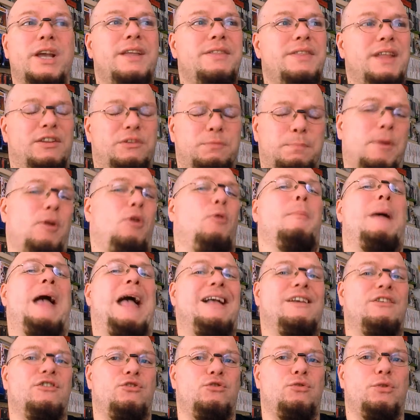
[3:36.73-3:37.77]
that spell
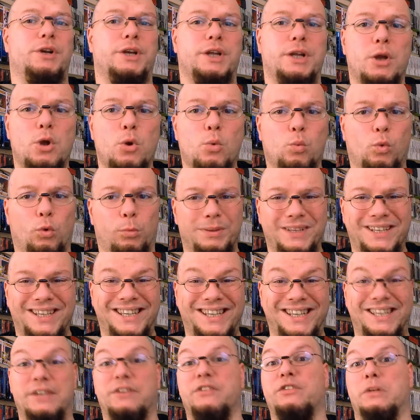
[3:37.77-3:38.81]
mastery will be
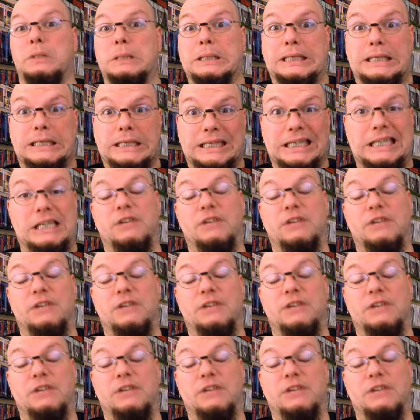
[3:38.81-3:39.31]
easily